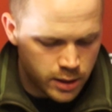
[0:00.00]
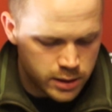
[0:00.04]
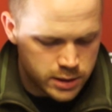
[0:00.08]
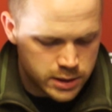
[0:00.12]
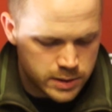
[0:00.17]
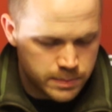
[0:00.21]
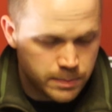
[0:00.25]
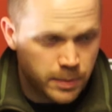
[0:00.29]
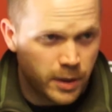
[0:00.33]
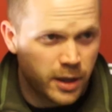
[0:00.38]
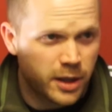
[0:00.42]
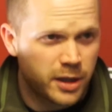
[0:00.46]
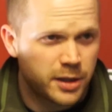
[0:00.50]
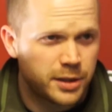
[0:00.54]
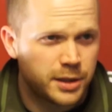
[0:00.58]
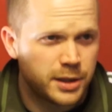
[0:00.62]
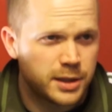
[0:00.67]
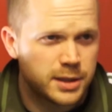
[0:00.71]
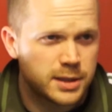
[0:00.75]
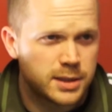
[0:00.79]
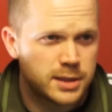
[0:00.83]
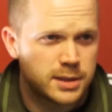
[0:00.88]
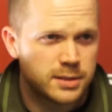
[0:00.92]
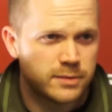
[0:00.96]
Spawn
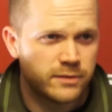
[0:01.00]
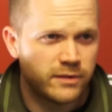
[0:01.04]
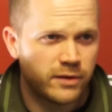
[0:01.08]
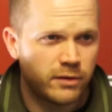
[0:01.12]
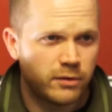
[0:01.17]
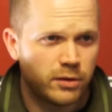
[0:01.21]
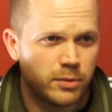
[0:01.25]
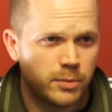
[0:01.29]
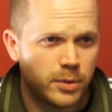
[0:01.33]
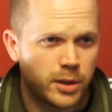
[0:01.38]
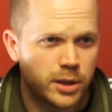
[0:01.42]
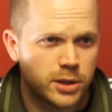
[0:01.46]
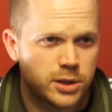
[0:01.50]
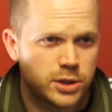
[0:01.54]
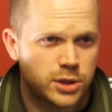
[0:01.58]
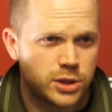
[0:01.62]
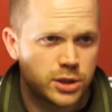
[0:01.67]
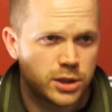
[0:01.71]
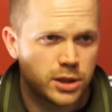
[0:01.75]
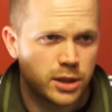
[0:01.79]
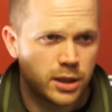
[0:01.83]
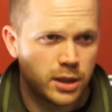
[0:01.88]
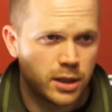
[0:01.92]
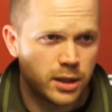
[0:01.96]
is very
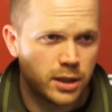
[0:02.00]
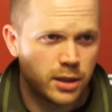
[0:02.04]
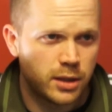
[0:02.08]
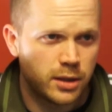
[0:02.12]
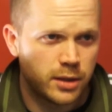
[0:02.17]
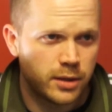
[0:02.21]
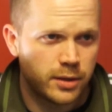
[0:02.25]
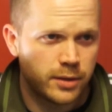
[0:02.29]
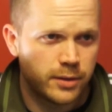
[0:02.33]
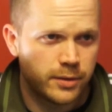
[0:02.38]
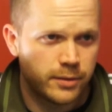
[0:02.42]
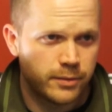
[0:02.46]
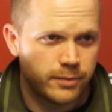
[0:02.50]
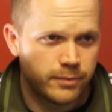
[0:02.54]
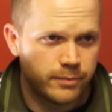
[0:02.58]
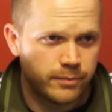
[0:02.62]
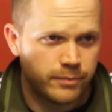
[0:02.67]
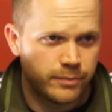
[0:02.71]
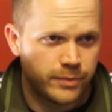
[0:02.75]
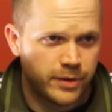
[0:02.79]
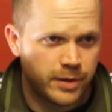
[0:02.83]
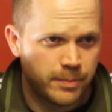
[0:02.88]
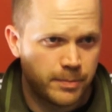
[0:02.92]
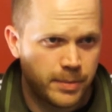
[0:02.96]
much
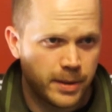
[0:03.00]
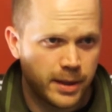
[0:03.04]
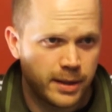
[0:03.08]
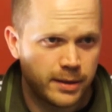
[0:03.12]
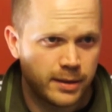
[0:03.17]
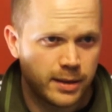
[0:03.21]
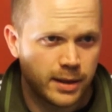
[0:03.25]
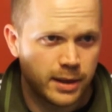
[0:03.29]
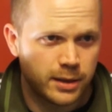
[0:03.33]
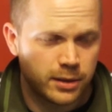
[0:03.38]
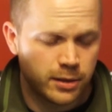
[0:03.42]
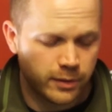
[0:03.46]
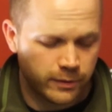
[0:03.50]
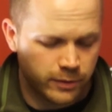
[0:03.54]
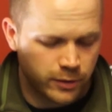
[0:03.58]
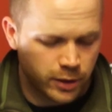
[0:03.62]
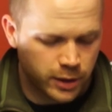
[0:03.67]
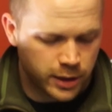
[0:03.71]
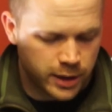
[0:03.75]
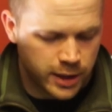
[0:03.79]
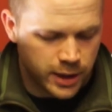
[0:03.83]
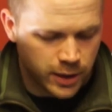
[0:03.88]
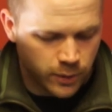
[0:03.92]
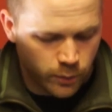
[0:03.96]
dependent on the
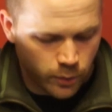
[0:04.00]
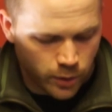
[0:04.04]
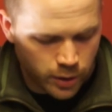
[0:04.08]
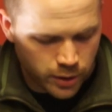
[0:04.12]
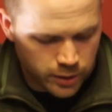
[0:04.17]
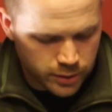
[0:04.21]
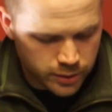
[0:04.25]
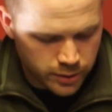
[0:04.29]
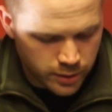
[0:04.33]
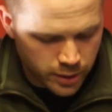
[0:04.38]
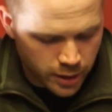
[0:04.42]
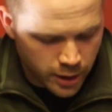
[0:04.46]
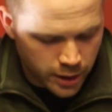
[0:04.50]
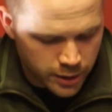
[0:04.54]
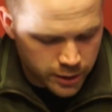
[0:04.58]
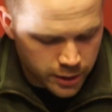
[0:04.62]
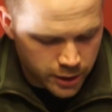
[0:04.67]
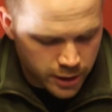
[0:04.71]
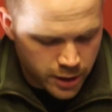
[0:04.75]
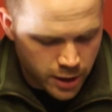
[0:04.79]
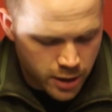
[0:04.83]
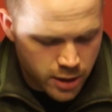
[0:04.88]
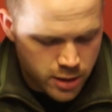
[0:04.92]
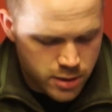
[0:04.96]
keyword on the
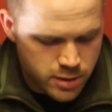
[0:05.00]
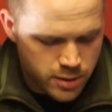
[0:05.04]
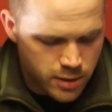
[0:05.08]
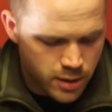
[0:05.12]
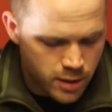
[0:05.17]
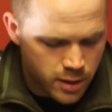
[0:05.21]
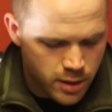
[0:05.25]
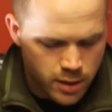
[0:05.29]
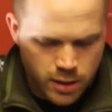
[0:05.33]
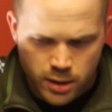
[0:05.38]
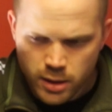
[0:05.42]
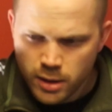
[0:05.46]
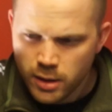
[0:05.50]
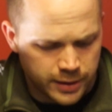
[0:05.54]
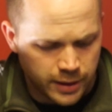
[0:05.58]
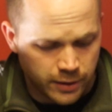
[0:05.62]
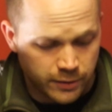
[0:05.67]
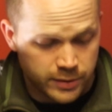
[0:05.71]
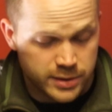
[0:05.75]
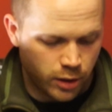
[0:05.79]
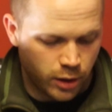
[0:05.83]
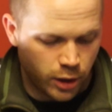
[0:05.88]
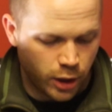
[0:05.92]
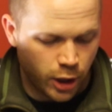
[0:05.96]
card. There
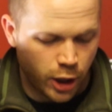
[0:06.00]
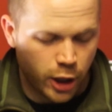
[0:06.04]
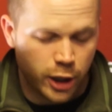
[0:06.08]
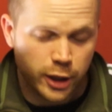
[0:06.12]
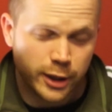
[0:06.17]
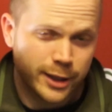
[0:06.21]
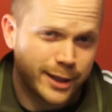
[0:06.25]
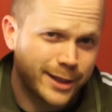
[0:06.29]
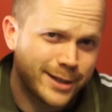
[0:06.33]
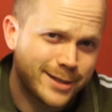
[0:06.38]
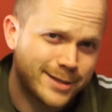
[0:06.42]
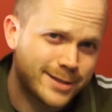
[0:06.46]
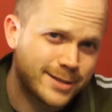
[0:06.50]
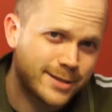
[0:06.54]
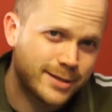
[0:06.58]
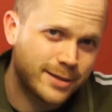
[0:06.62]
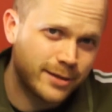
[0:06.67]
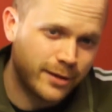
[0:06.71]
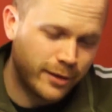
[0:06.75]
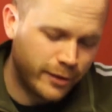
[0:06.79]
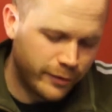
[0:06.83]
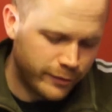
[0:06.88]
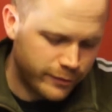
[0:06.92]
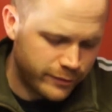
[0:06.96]
is a long list
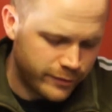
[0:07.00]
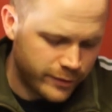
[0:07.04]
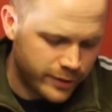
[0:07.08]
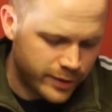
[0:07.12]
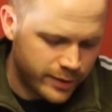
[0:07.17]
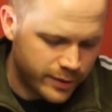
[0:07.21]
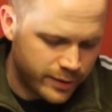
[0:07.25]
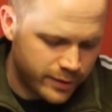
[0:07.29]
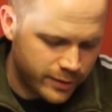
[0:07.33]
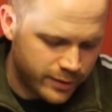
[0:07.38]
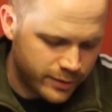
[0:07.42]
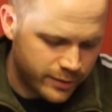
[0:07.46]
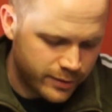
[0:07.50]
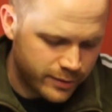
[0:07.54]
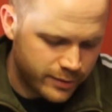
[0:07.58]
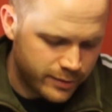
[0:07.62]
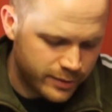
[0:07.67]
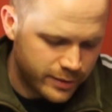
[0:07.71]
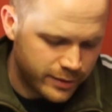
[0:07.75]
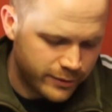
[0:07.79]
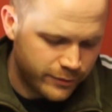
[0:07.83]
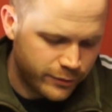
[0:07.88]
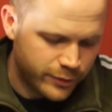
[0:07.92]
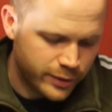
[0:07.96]
of
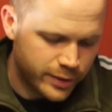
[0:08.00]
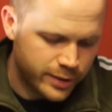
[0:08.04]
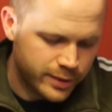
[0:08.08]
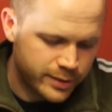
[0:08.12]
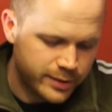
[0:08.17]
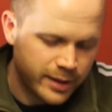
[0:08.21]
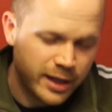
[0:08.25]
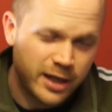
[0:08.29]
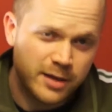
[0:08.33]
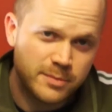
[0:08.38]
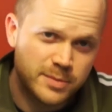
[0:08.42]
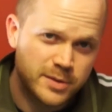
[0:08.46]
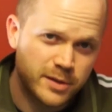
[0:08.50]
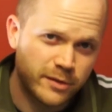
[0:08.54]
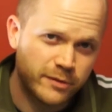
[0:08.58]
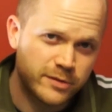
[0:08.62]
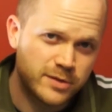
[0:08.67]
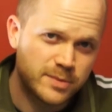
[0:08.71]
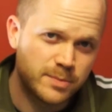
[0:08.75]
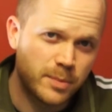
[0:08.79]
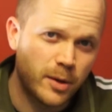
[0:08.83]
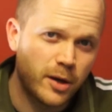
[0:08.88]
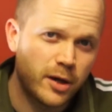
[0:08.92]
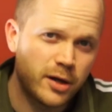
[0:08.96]
different types of
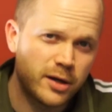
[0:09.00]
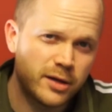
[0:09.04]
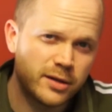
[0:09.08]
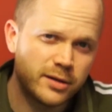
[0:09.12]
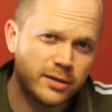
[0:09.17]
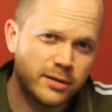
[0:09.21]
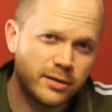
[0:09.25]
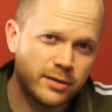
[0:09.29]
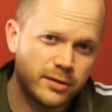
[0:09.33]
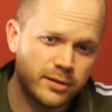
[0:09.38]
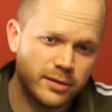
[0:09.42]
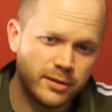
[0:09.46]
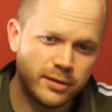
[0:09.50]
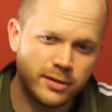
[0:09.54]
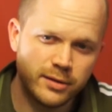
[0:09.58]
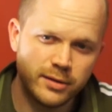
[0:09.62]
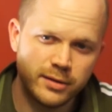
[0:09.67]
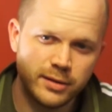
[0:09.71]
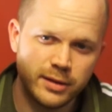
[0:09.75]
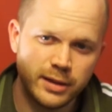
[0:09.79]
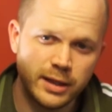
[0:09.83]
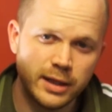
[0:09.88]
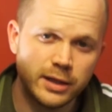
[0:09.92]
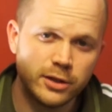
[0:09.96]
spawn
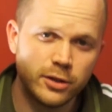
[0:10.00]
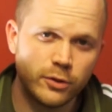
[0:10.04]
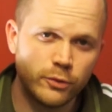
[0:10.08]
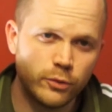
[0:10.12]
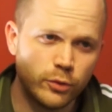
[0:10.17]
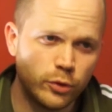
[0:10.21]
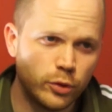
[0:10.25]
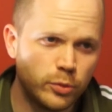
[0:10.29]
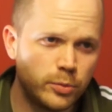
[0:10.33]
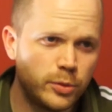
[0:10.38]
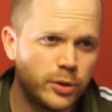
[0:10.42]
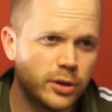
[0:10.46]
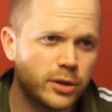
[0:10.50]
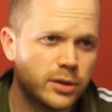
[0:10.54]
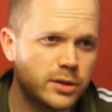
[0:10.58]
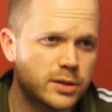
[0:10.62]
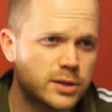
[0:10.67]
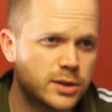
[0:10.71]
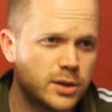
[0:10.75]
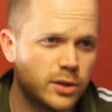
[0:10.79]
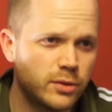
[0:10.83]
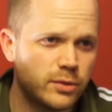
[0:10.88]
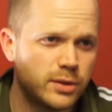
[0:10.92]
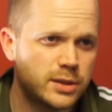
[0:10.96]
in the rulebook,
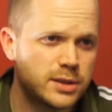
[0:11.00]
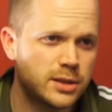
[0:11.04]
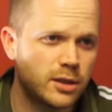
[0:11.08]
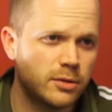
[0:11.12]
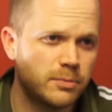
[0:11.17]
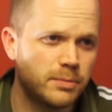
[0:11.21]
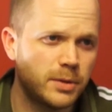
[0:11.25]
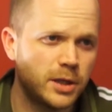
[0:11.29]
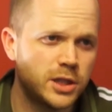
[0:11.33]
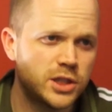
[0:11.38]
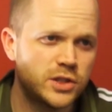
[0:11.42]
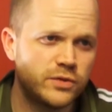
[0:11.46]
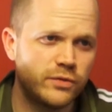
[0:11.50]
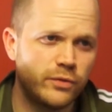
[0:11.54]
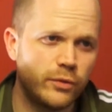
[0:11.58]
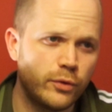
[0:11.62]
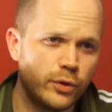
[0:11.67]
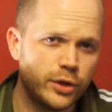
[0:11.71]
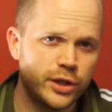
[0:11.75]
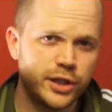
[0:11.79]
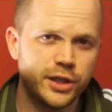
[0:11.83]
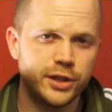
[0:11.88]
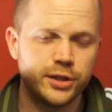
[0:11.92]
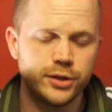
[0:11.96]
so it's on page
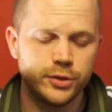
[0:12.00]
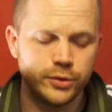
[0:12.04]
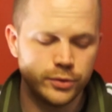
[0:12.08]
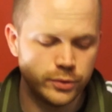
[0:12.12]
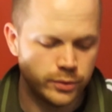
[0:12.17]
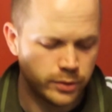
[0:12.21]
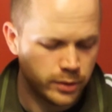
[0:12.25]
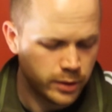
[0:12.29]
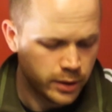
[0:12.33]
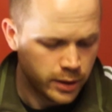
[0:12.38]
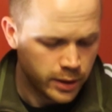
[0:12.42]
42.